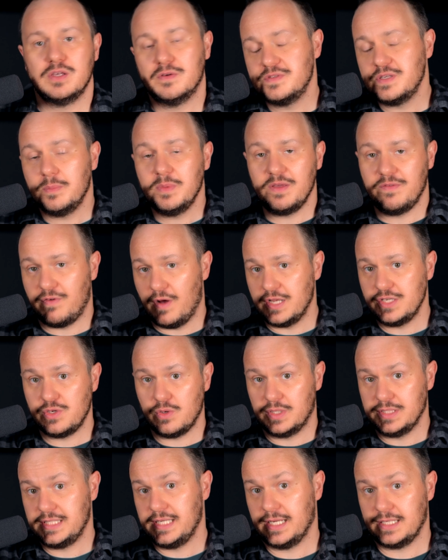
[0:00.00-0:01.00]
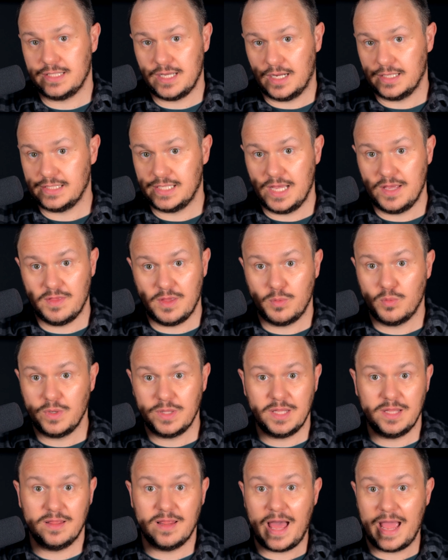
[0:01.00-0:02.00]
So if somebody finds you on TikTok, say, and they
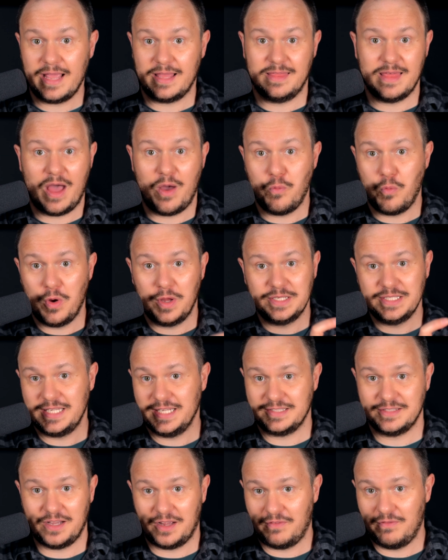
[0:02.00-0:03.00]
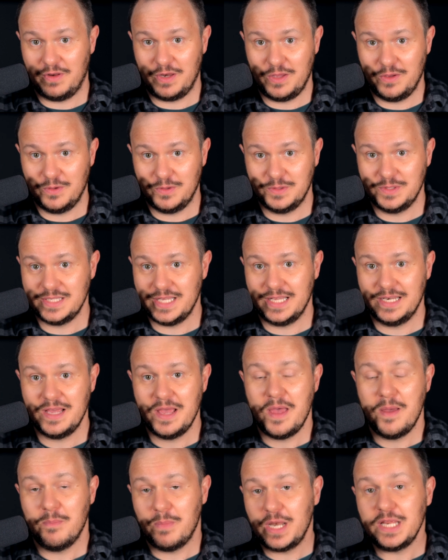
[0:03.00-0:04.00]
really like that one TikTok video you did,
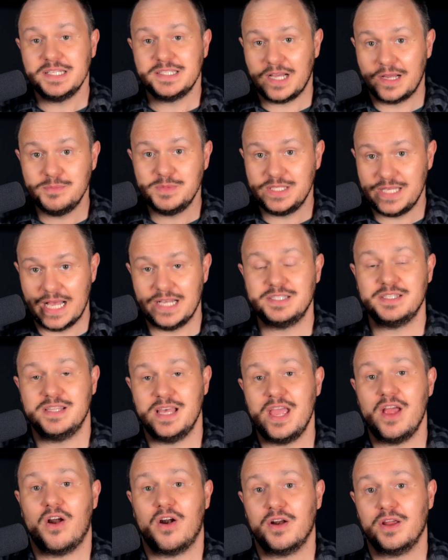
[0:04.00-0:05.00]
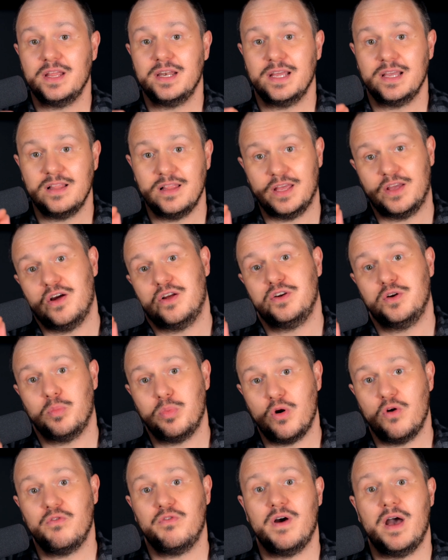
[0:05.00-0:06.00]
many times, yes, they are gonna click on your
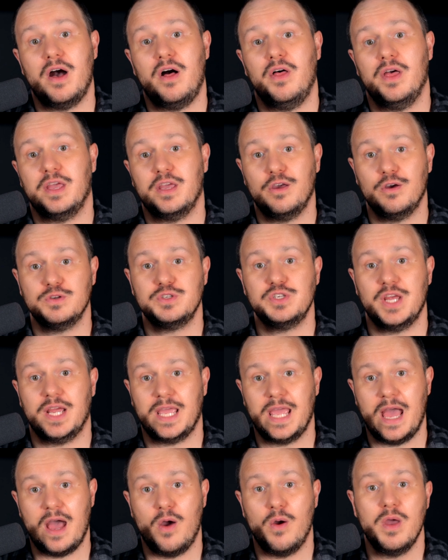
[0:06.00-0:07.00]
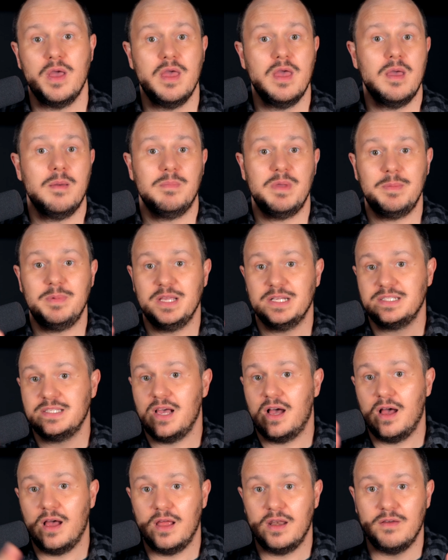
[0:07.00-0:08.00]
profile and go check out maybe a
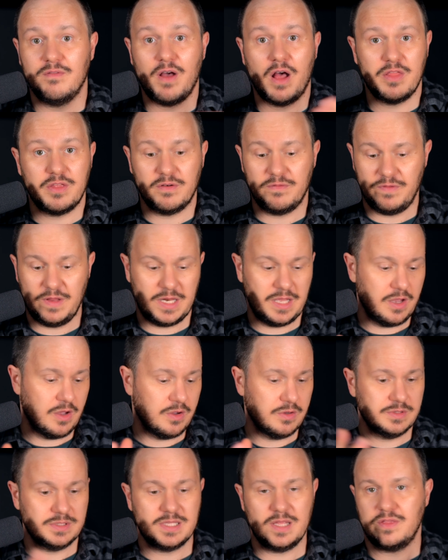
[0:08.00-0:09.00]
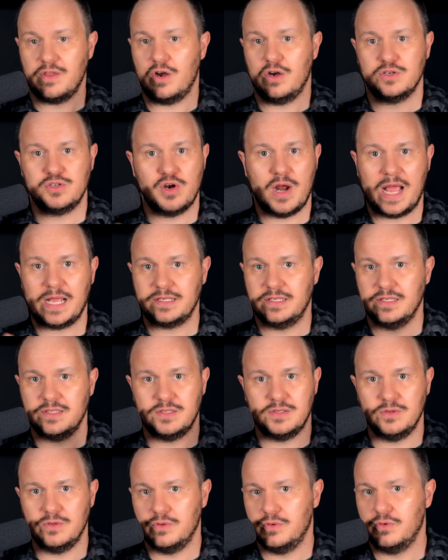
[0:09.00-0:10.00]
ton of other videos that they're attracted
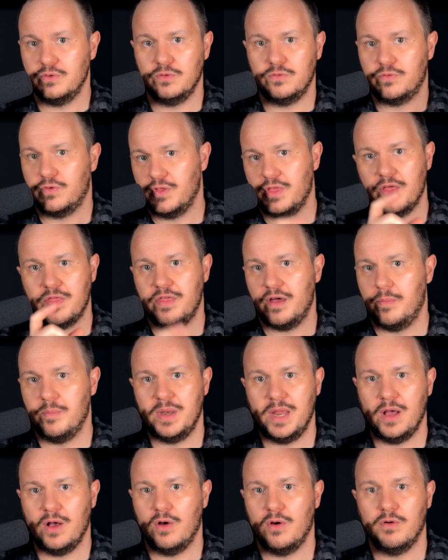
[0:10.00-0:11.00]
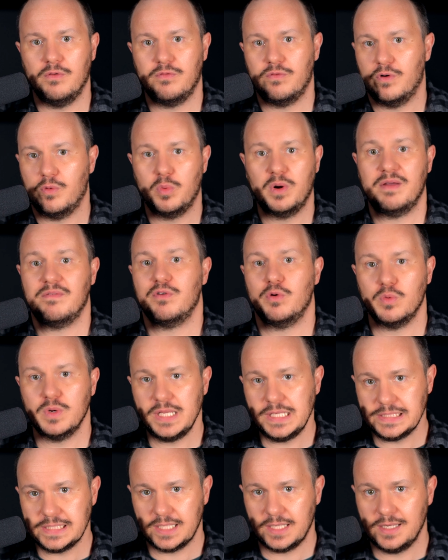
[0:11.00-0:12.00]
to for the thumbnail for whatever
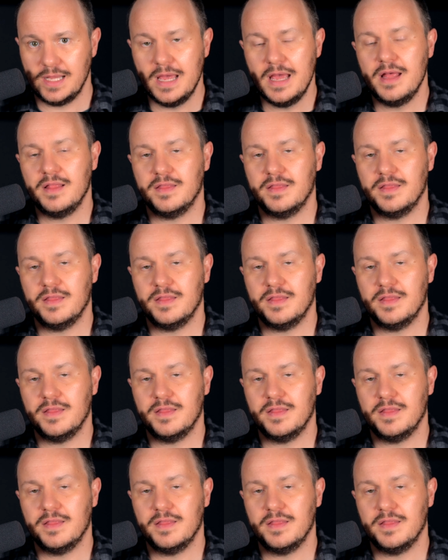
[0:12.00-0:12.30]
reason.